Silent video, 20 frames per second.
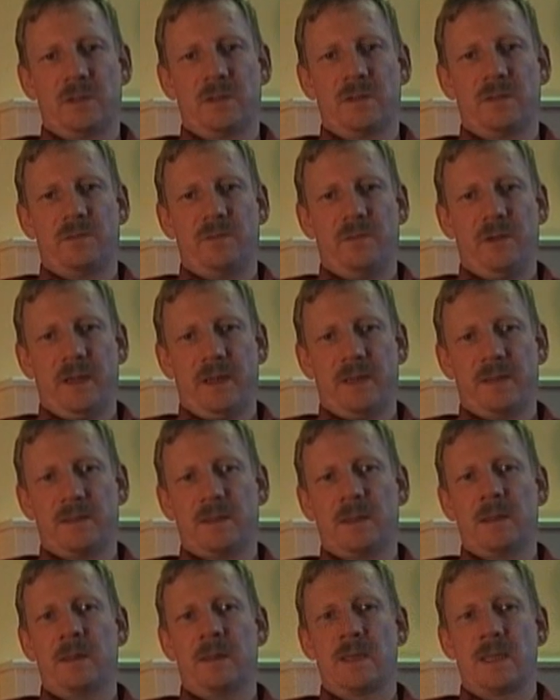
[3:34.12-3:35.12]
is fixed
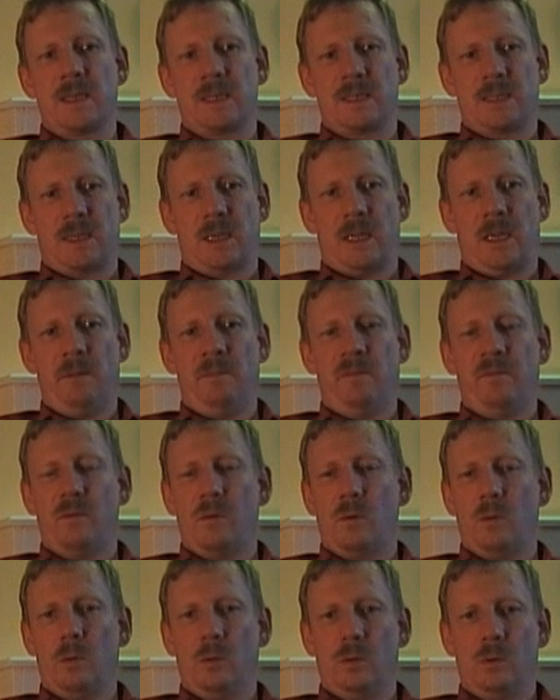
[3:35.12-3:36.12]
and the same for
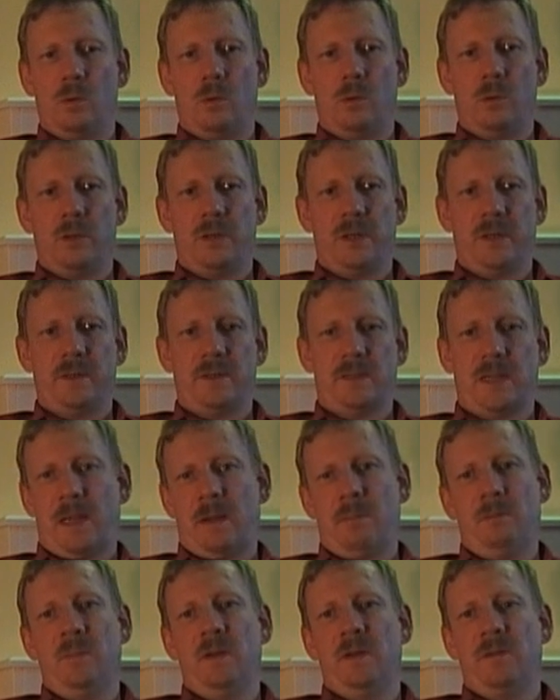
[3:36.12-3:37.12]
all
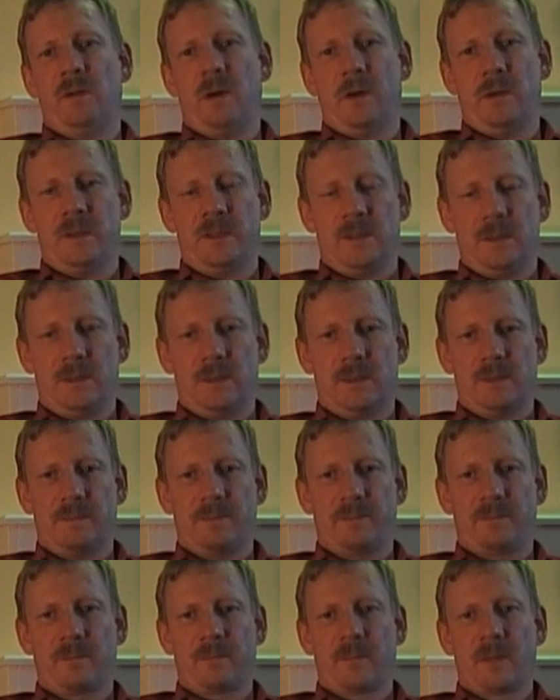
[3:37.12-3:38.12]
Cortex-M devices.
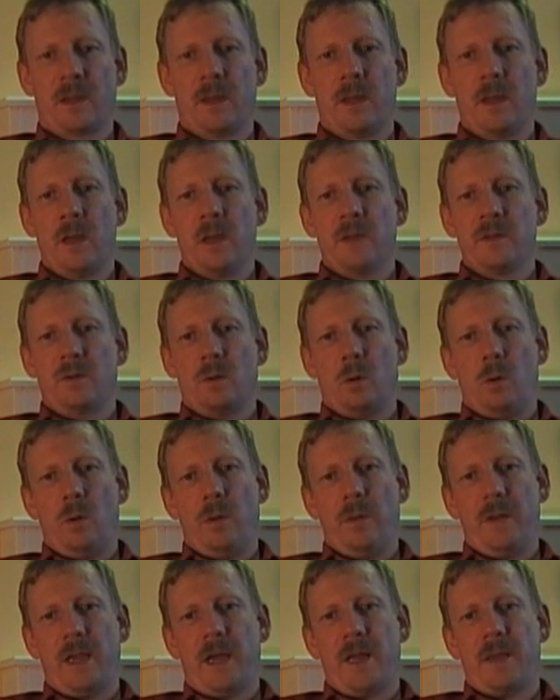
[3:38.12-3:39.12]
So
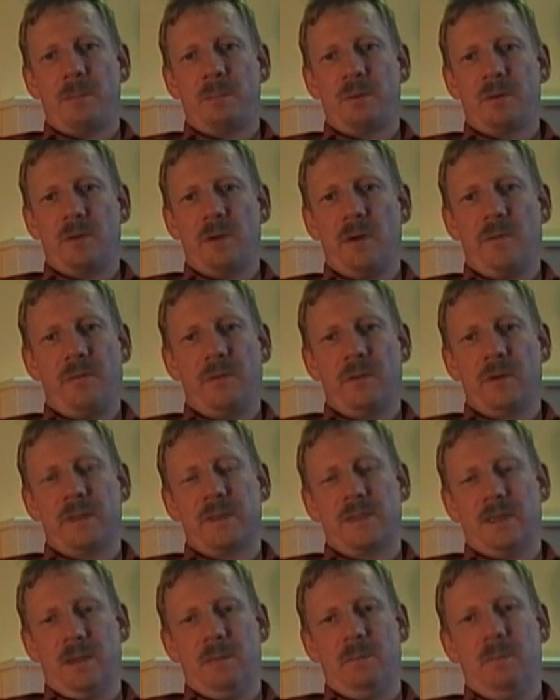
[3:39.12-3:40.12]
all the other
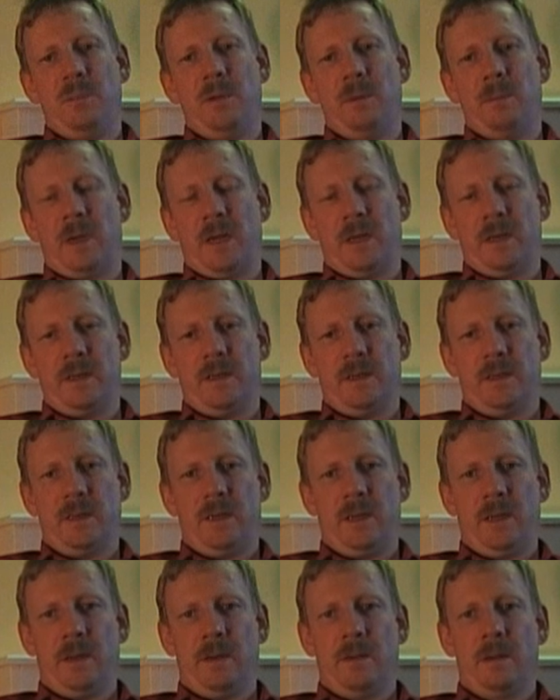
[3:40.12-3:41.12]
peripherals implemented
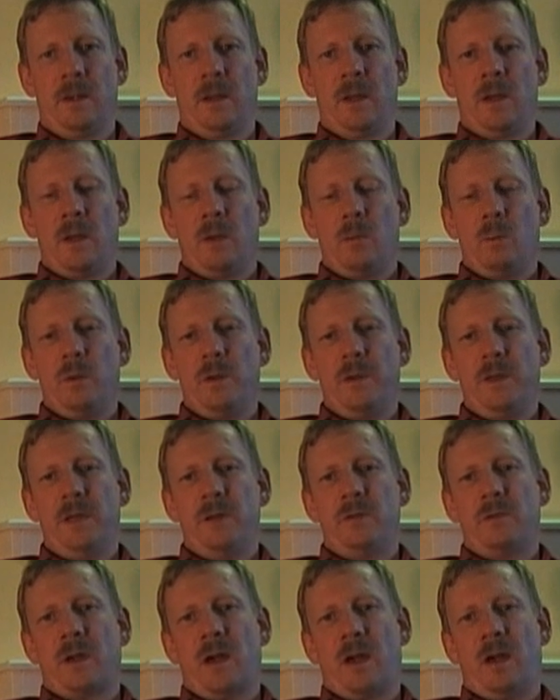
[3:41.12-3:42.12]
here will
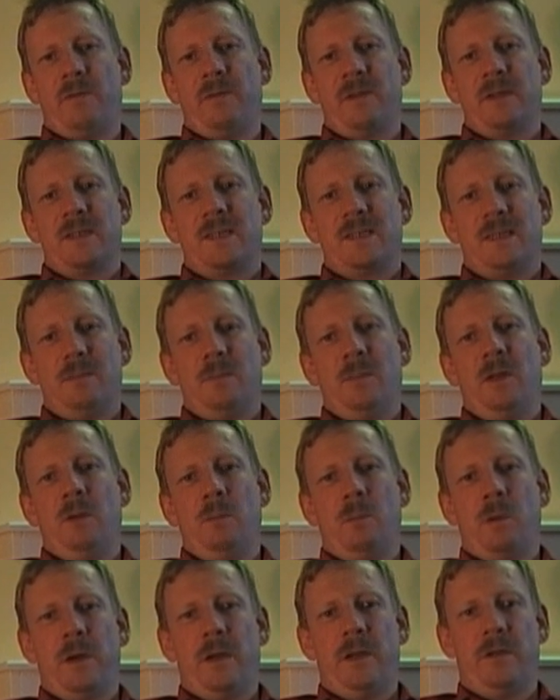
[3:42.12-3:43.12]
need to have a similar
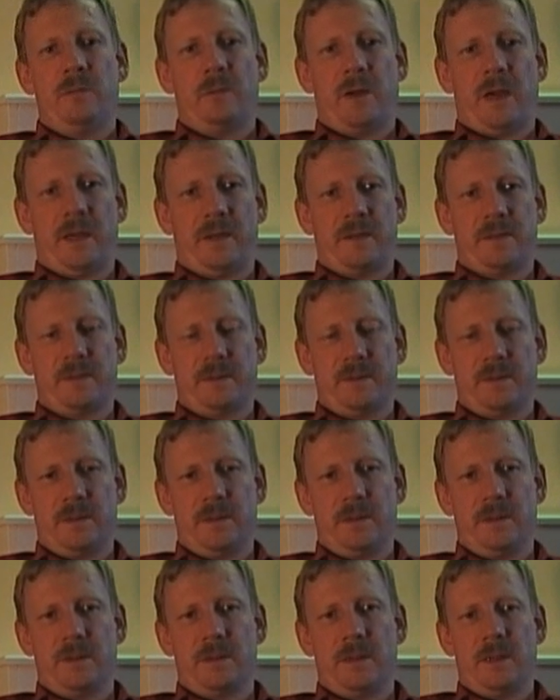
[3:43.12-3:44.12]
way to access
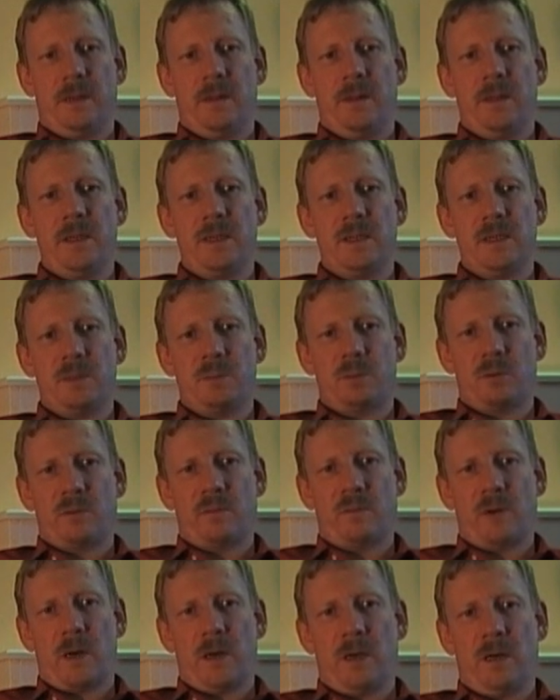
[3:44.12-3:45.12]
this. And this is
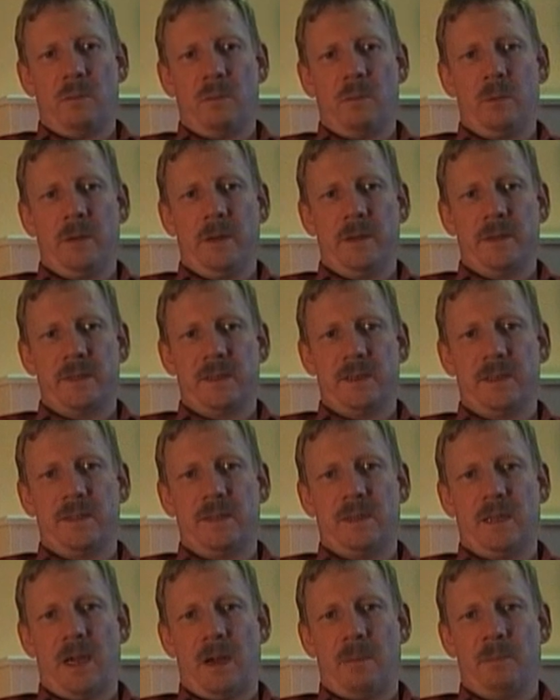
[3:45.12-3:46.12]
provided with
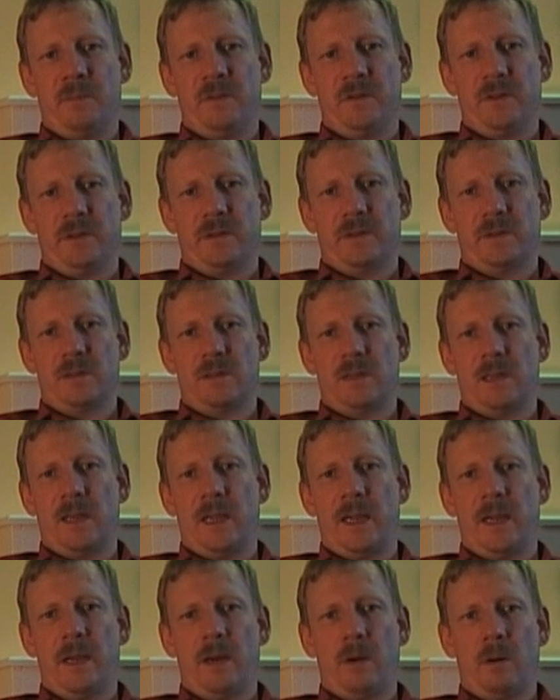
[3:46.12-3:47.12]
CMSIS, a
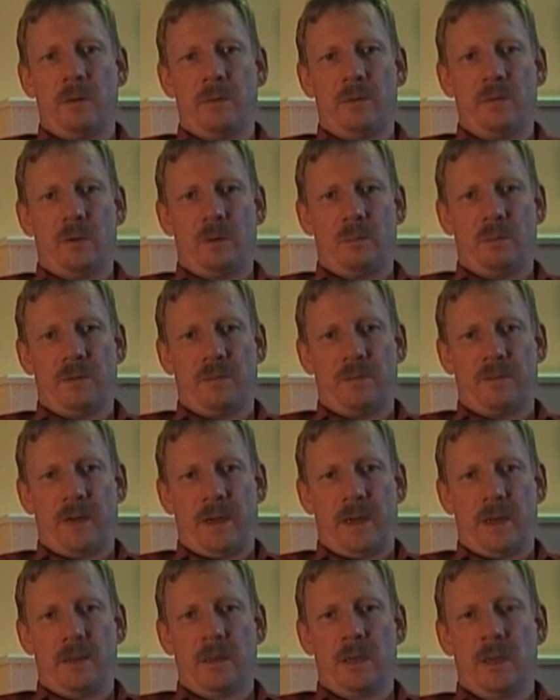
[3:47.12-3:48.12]
layer on top of
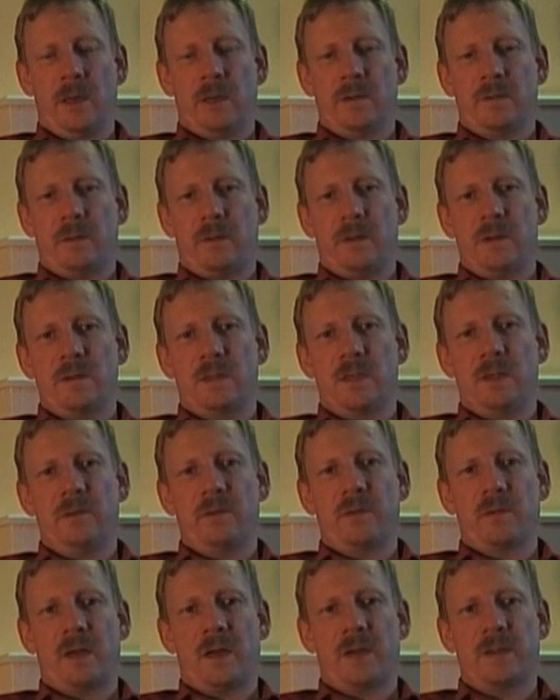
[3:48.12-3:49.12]
that. So this
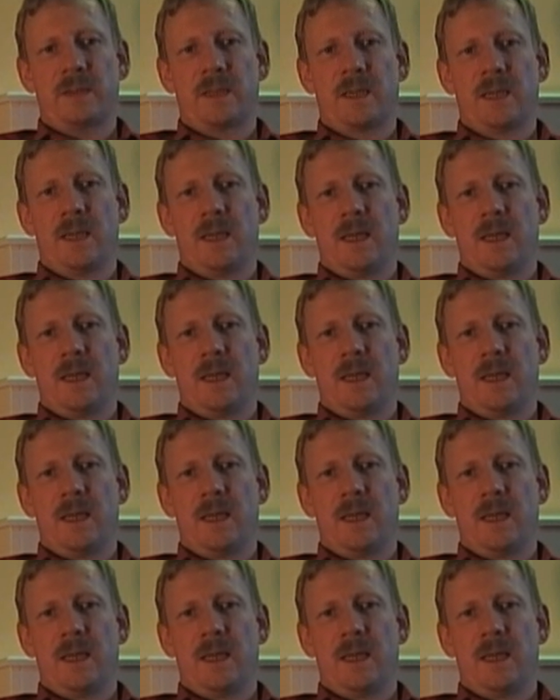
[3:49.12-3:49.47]
gives us